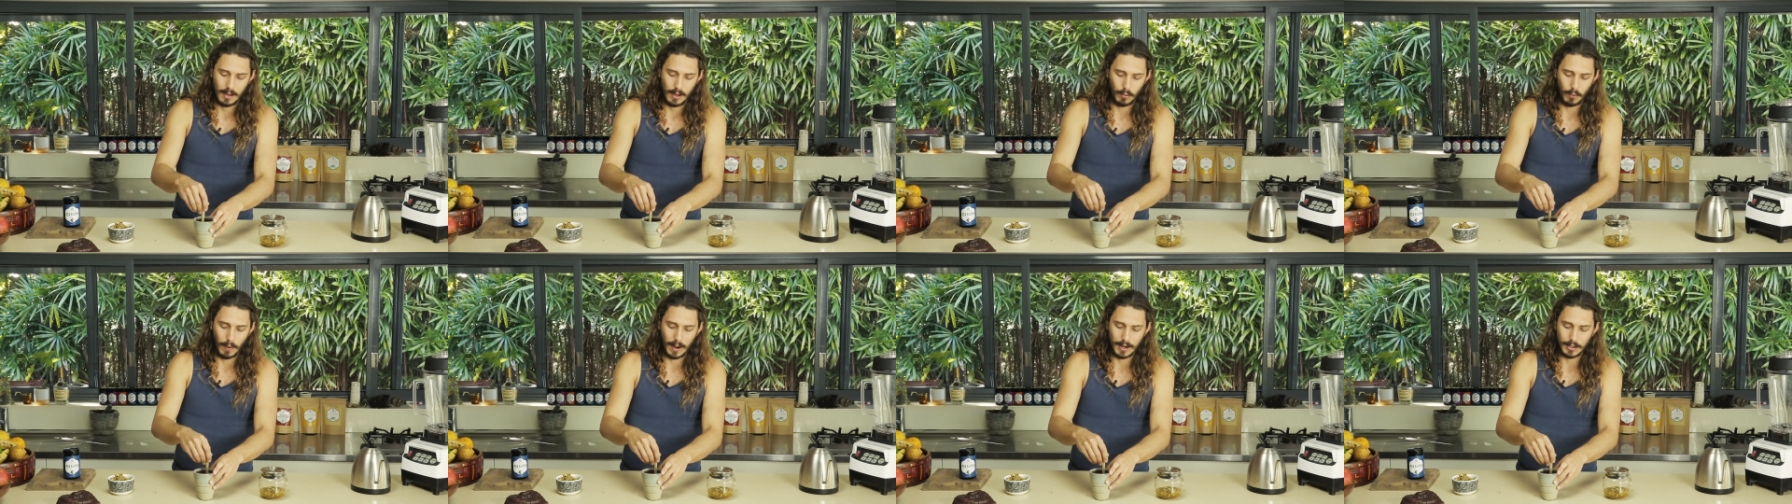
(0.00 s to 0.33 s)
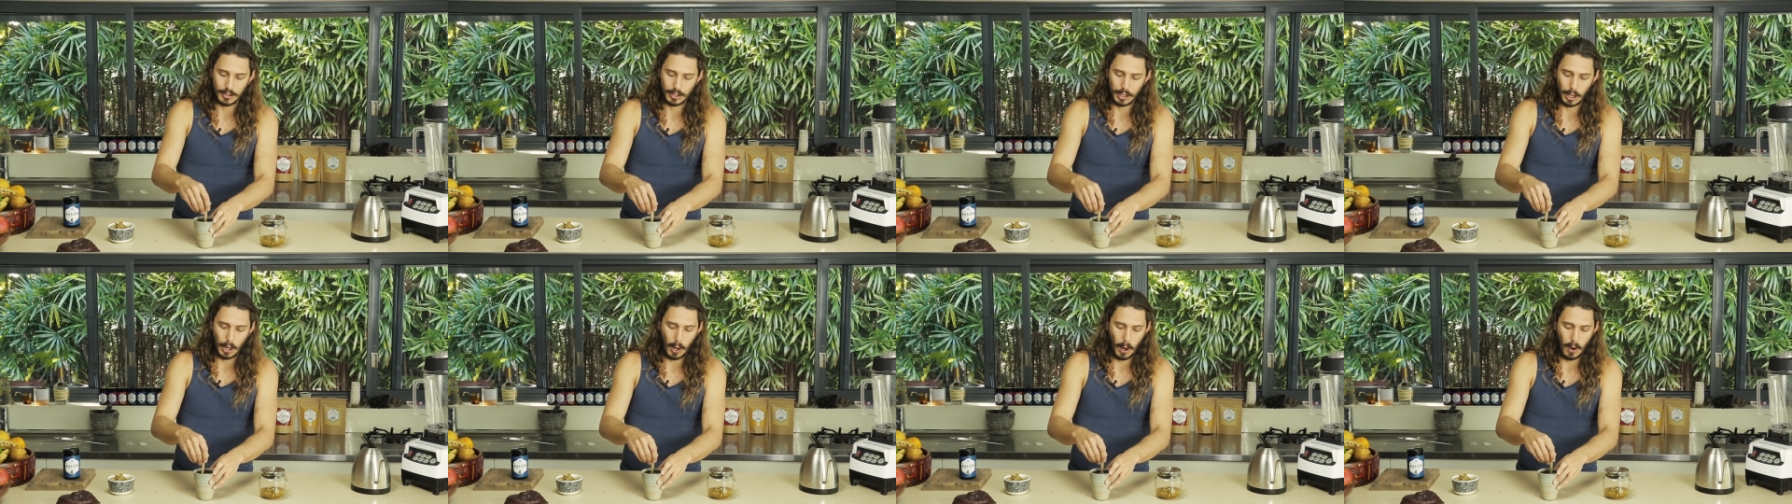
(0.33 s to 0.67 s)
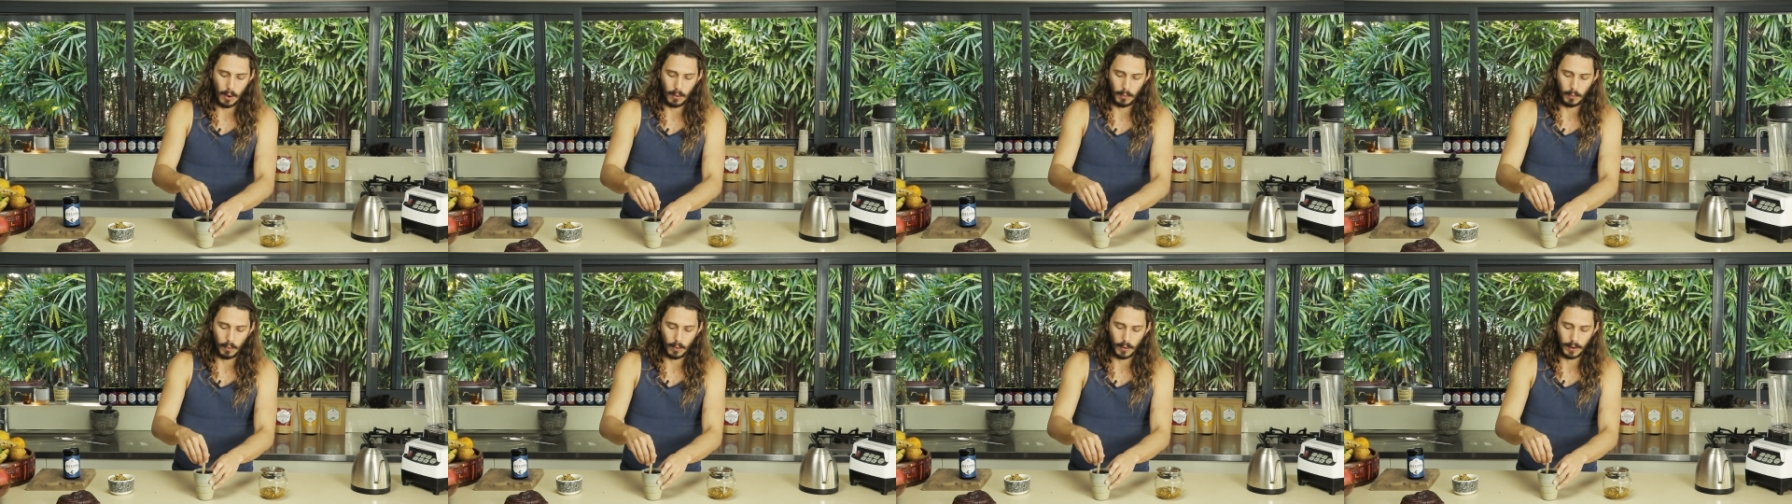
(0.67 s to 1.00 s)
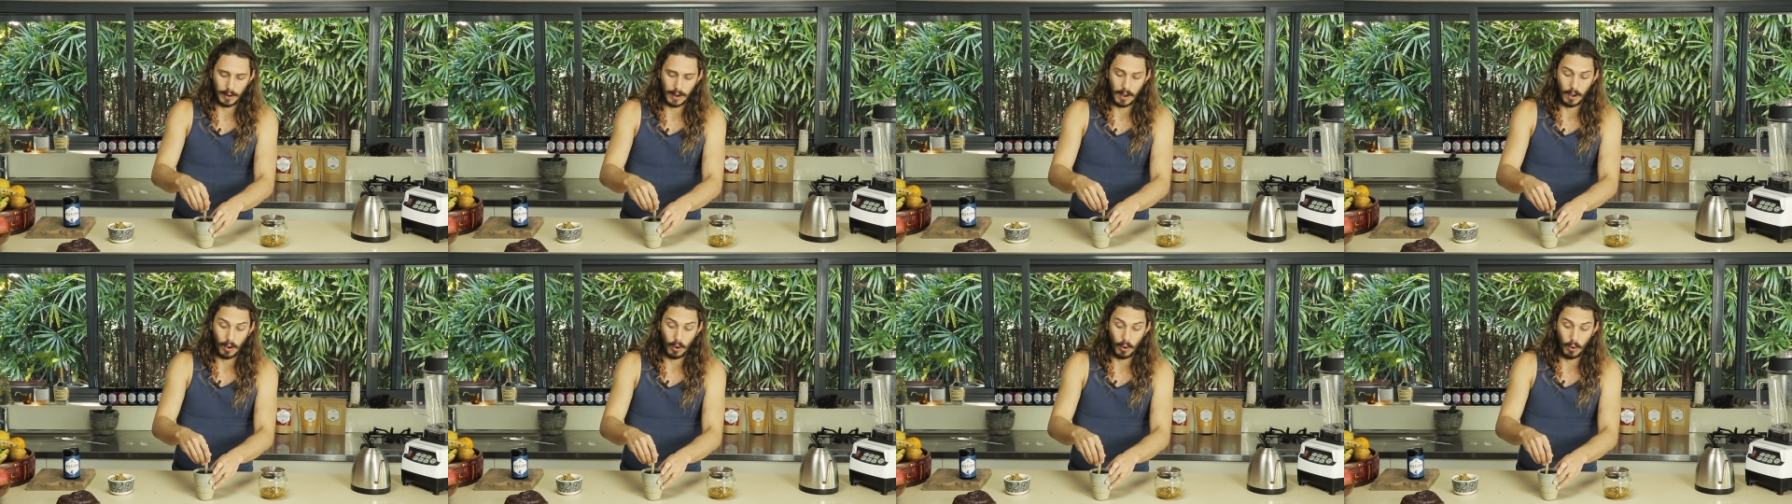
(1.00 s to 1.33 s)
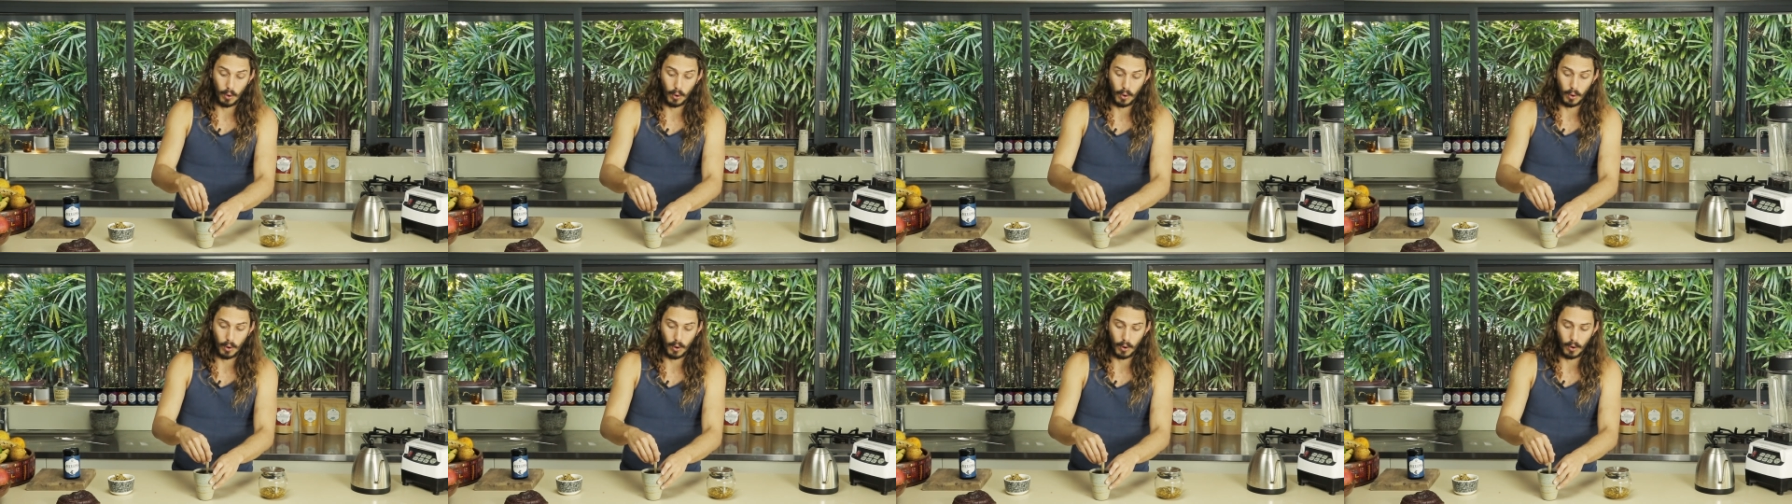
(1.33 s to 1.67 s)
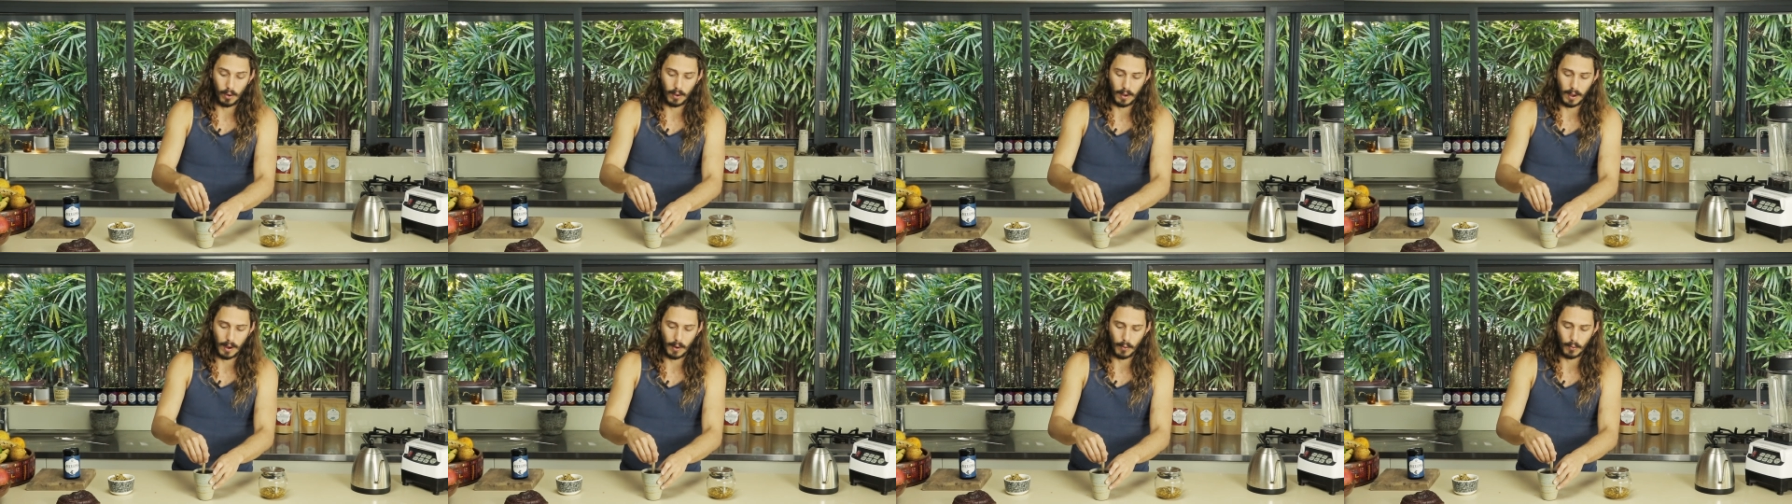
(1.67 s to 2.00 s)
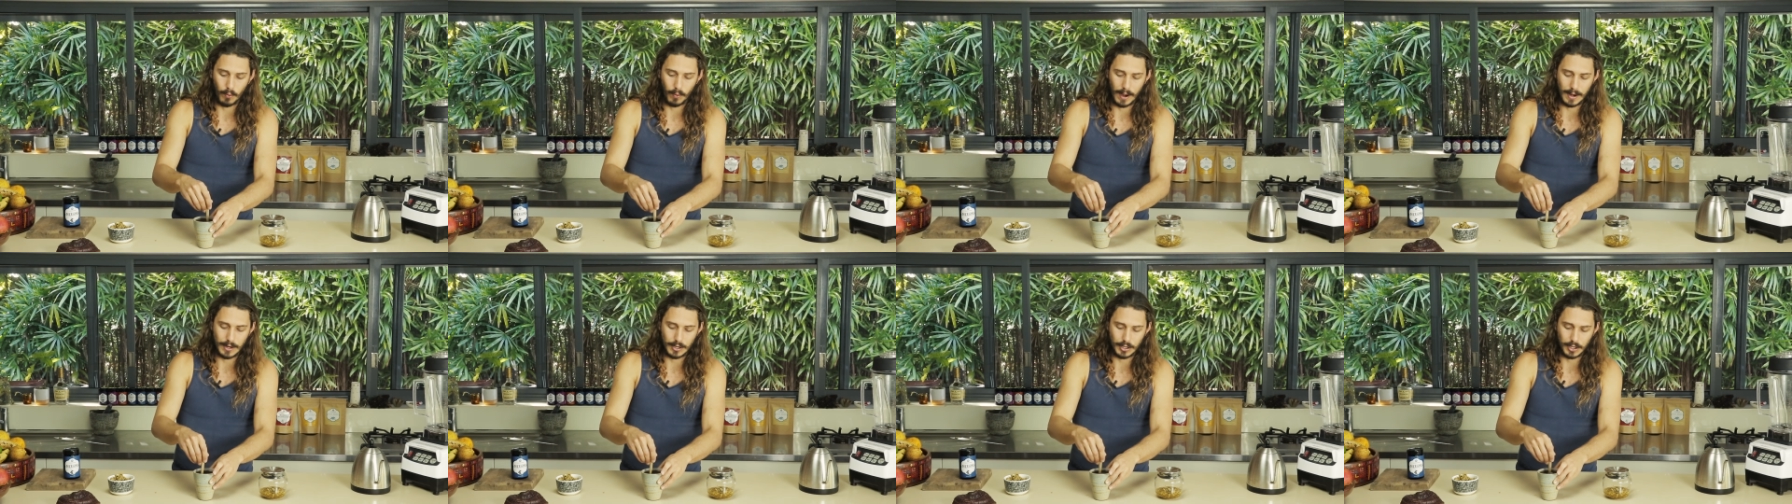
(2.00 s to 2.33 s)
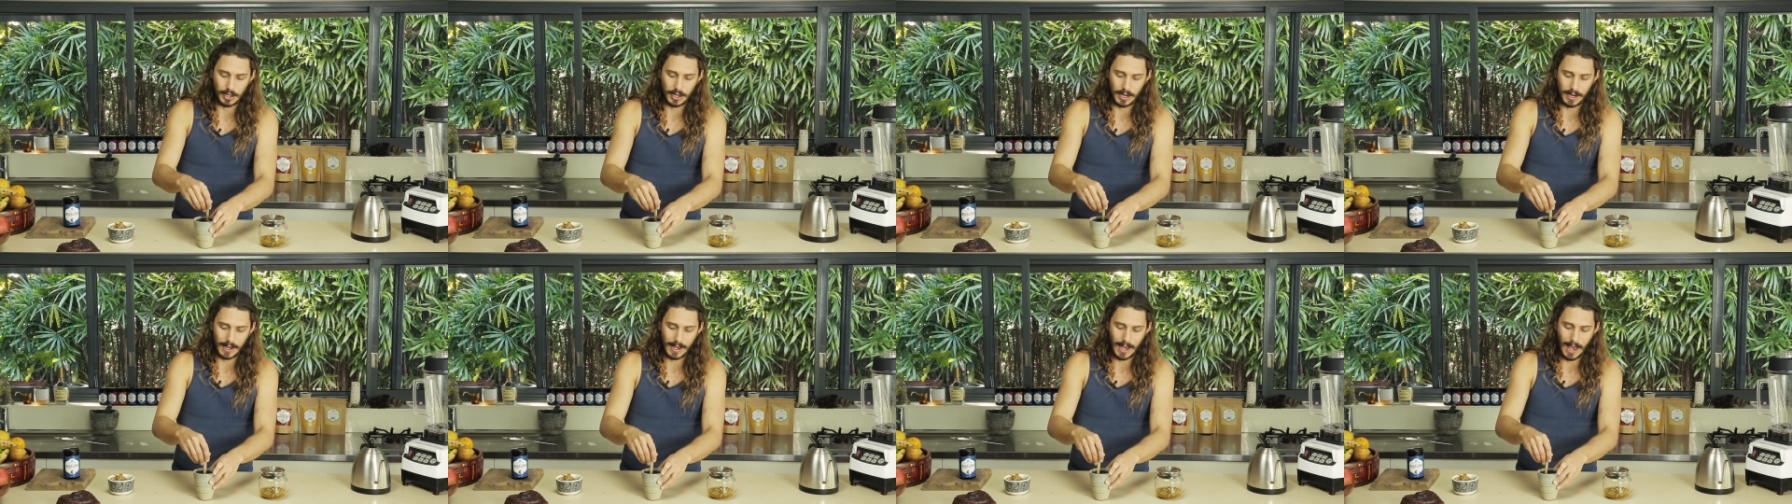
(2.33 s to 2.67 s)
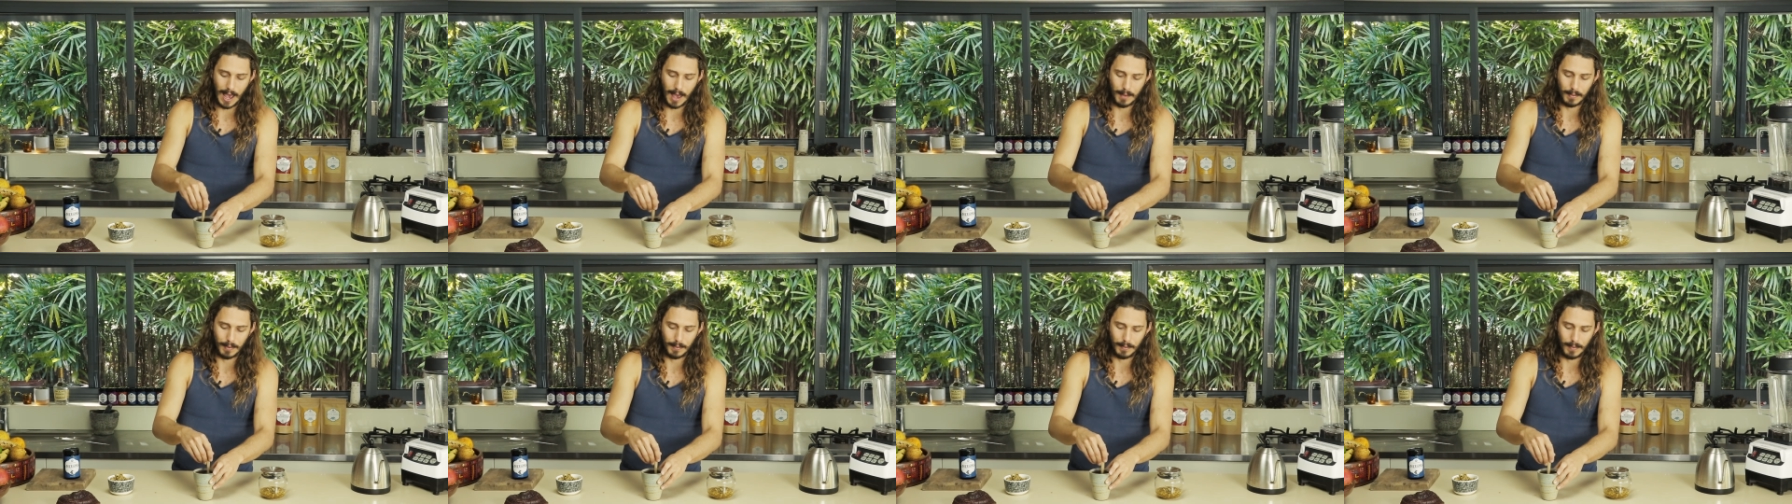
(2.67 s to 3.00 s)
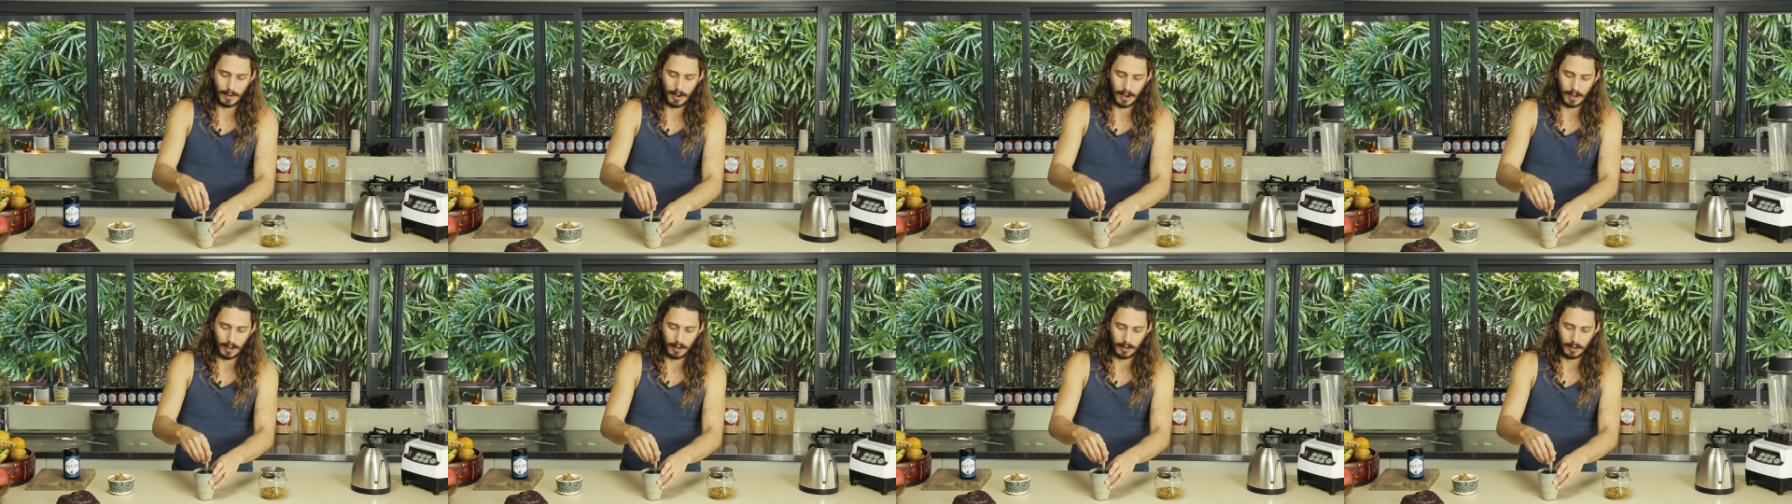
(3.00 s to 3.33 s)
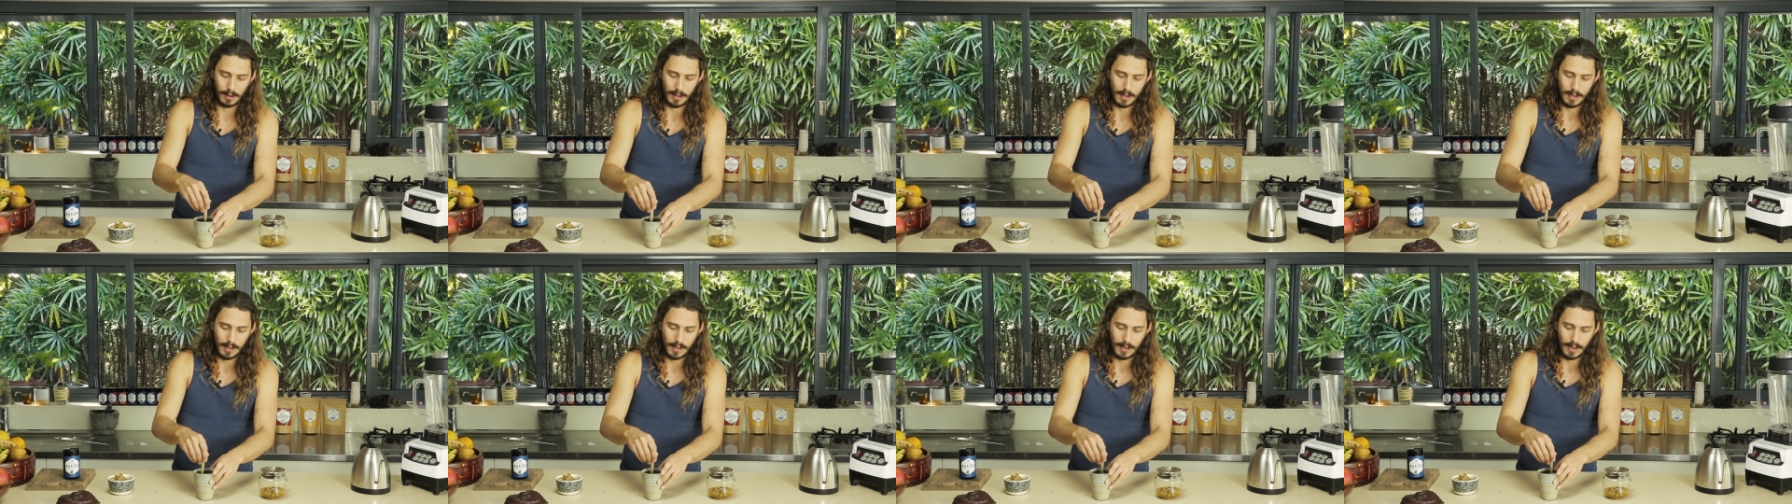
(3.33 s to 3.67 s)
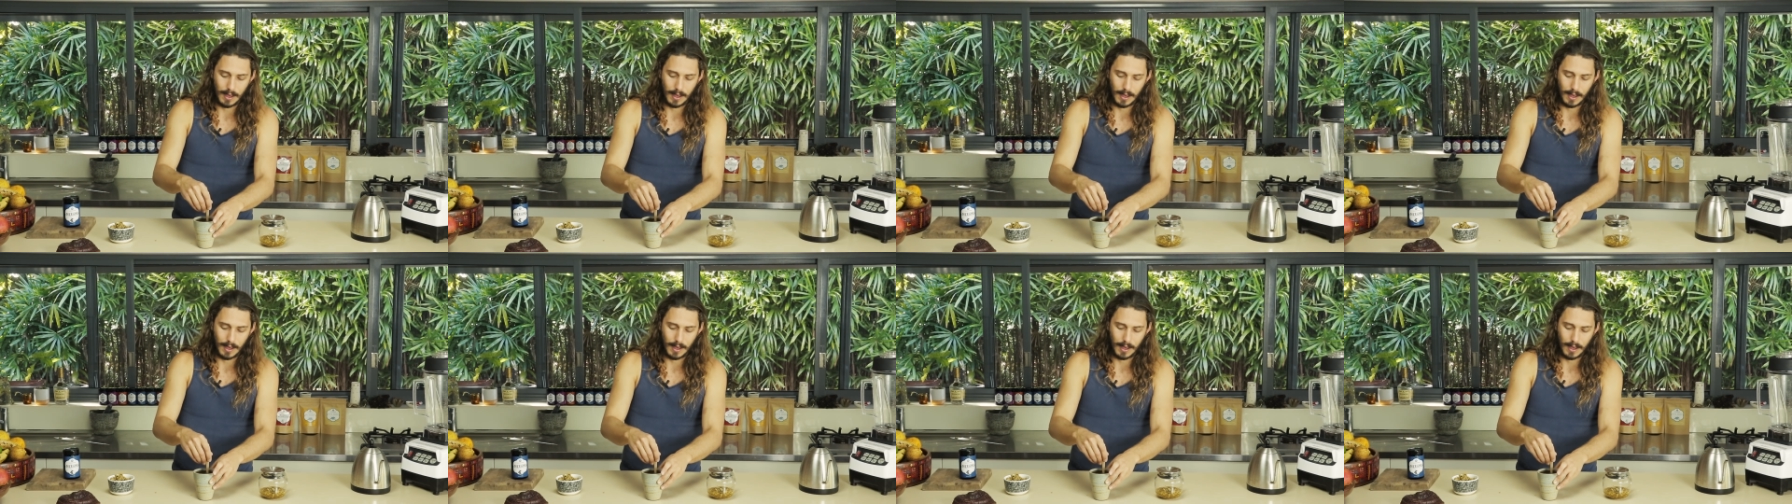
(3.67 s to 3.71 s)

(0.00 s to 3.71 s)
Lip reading: reishi hot water or a reishi chamomile